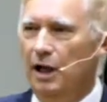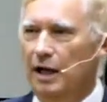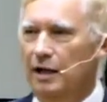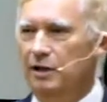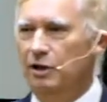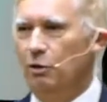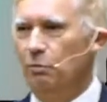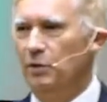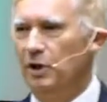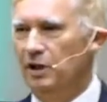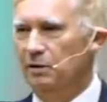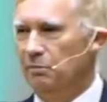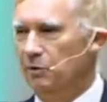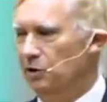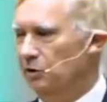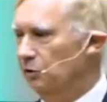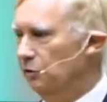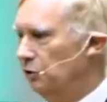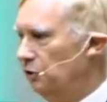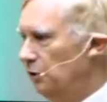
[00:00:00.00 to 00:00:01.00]
and nobody
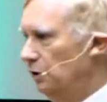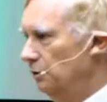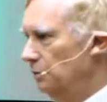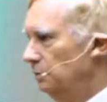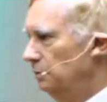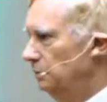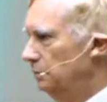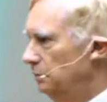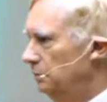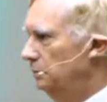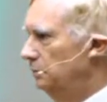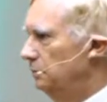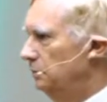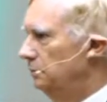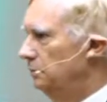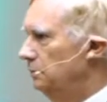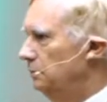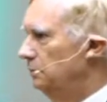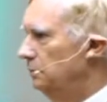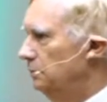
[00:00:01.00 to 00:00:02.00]
moves.
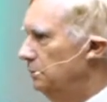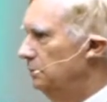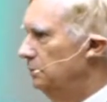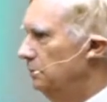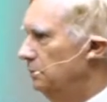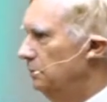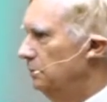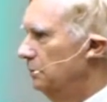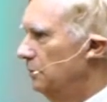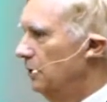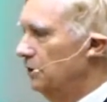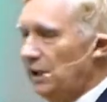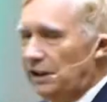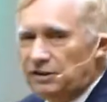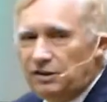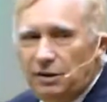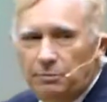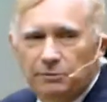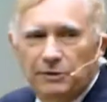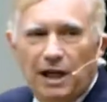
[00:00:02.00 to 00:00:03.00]
Because that
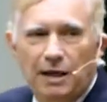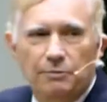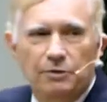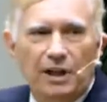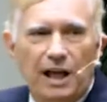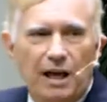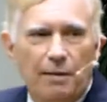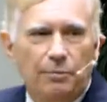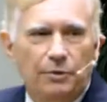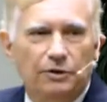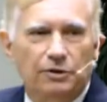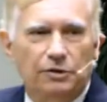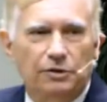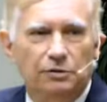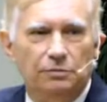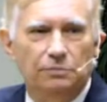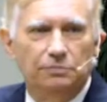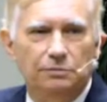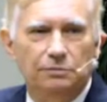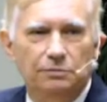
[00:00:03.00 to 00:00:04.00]
sometimes happens.